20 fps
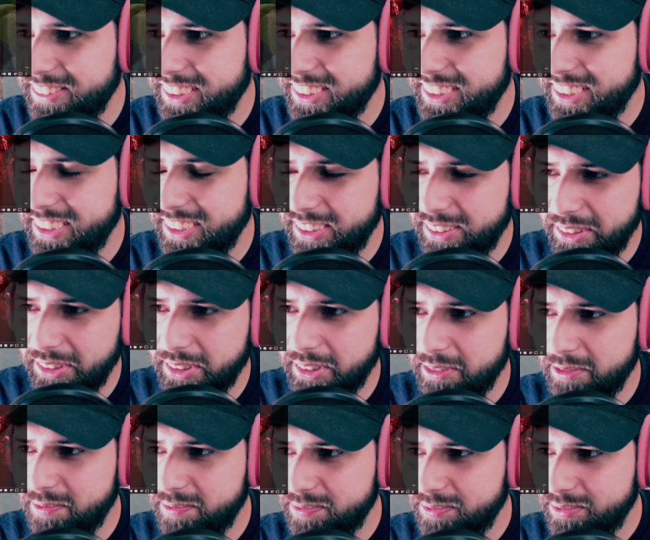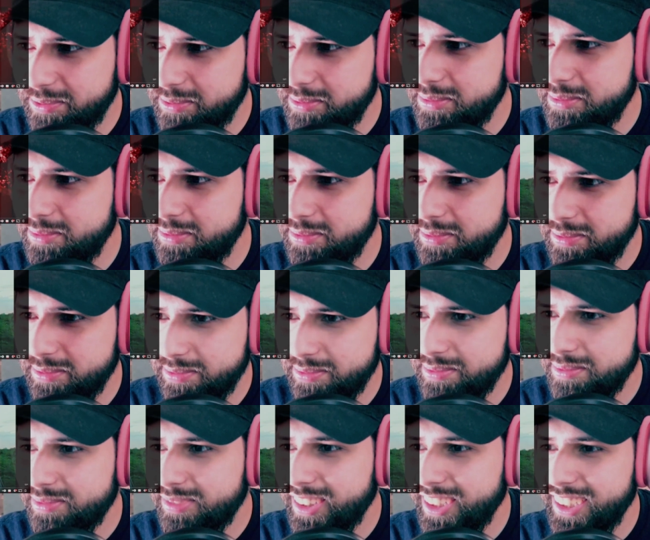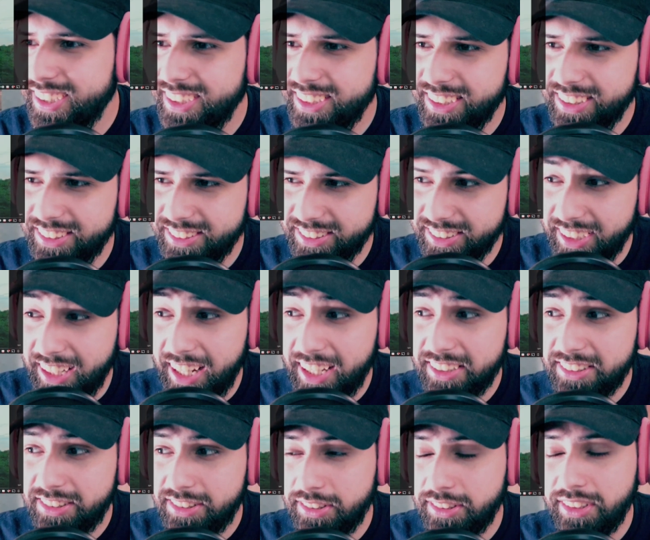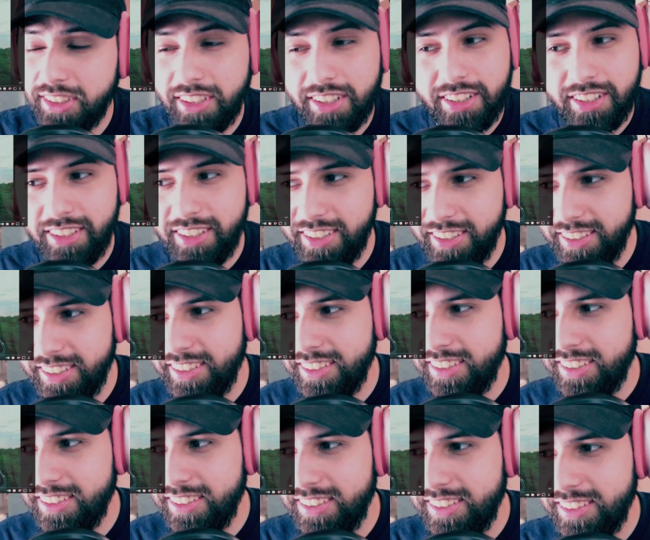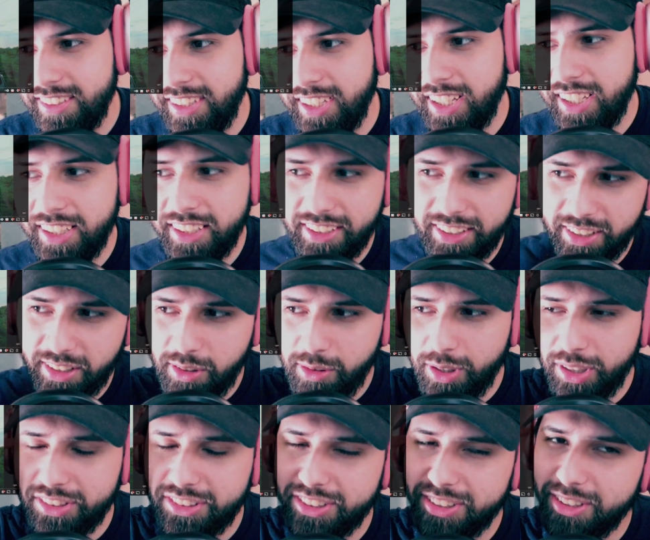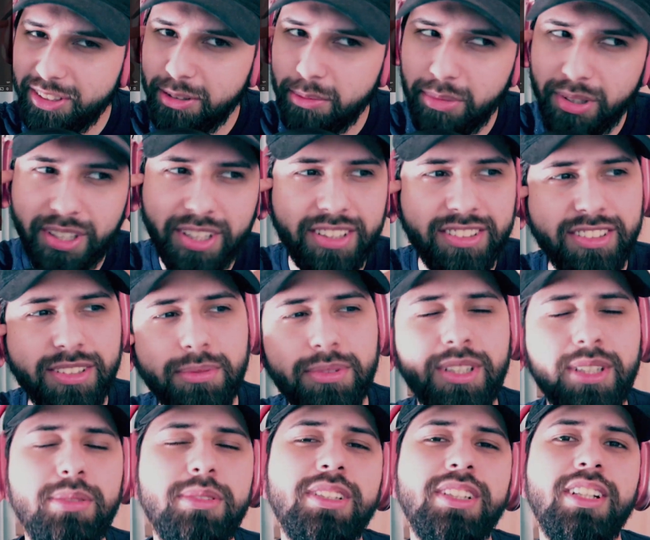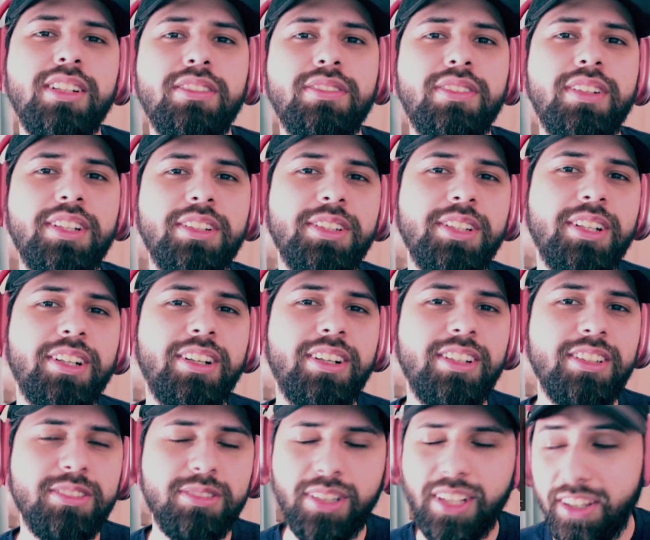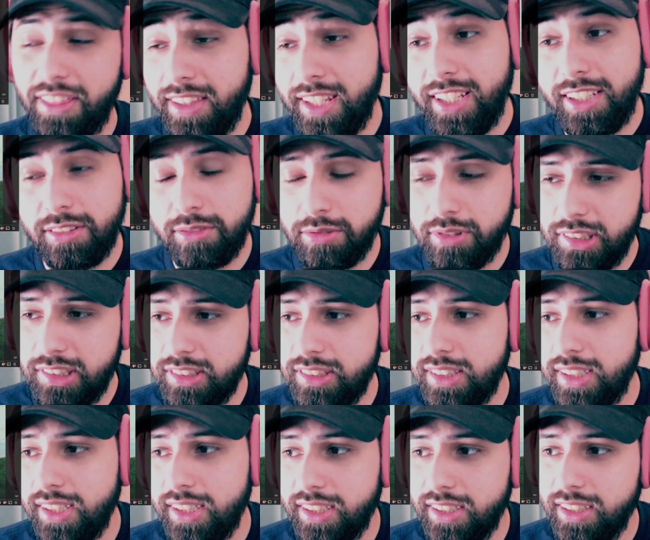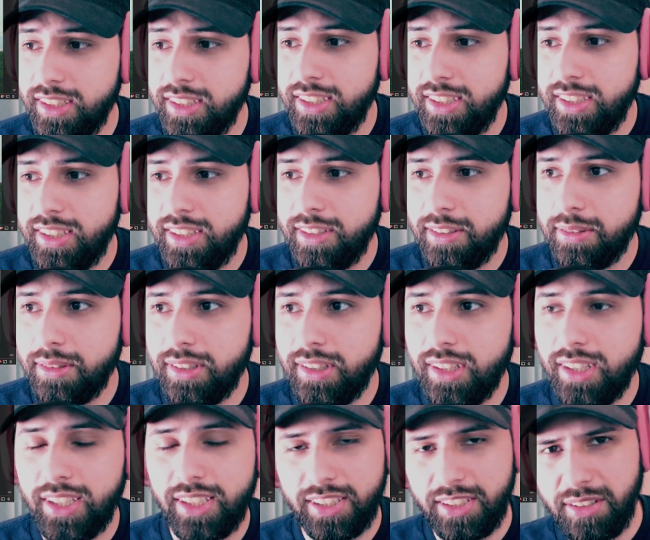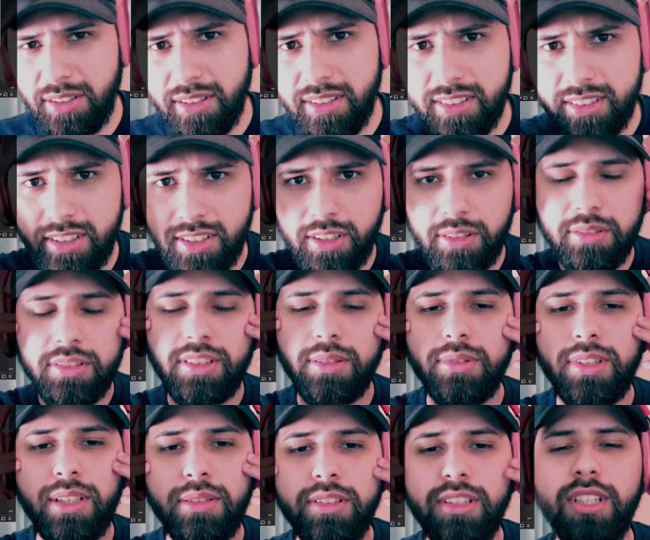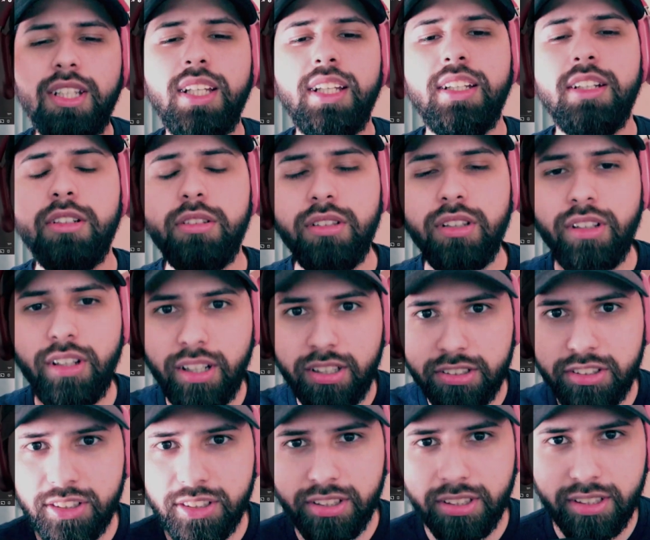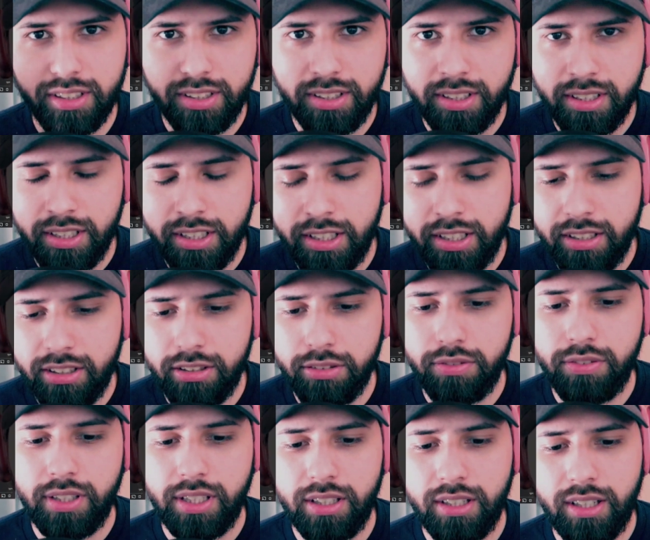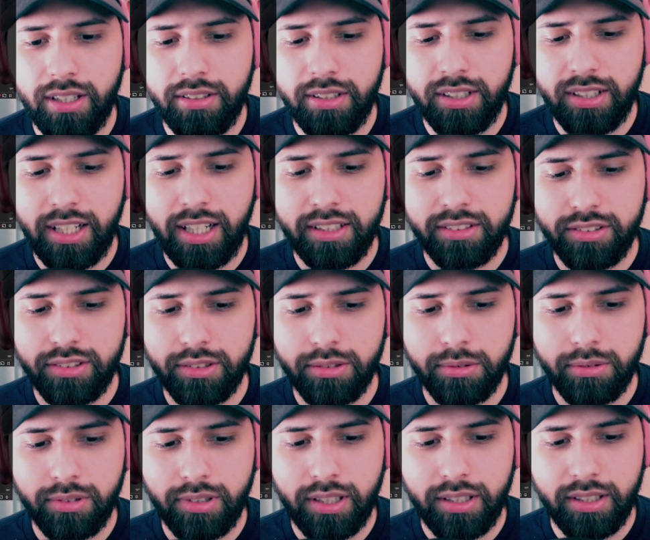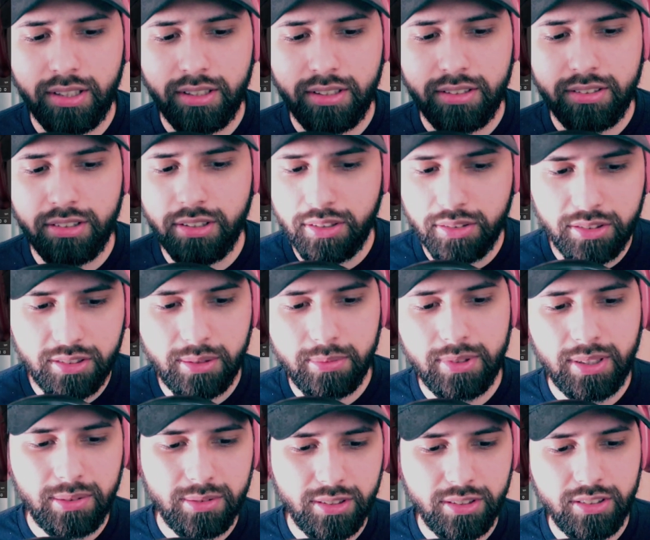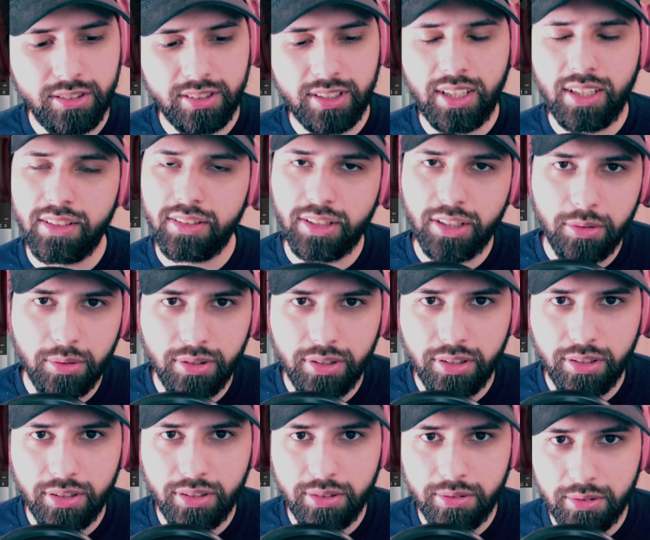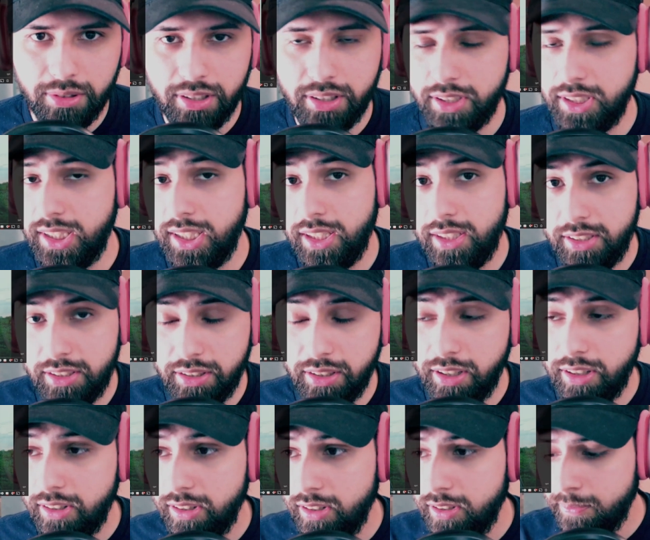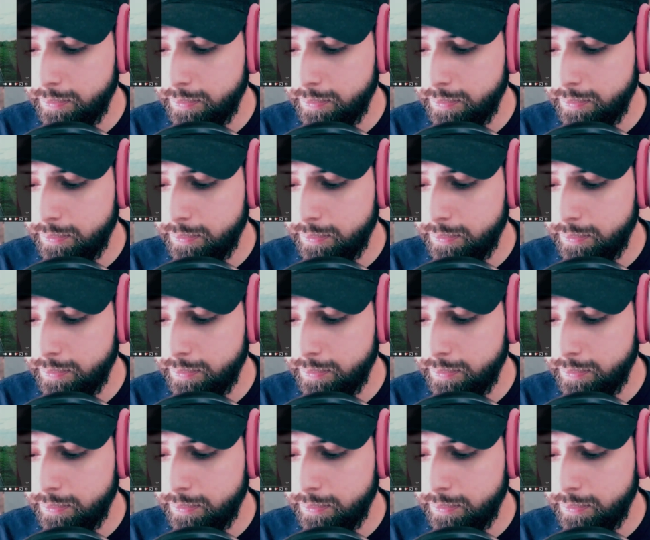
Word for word: there. Hold on. There's an answer in the heart and a question in the brain. Sometimes you gotta follow your heart, is, I think is what he's saying. Where like, you, you know, sometimes you can't go logically to figure out an answer that, you know, sometimes you just gotta go with your with your gut, your heart,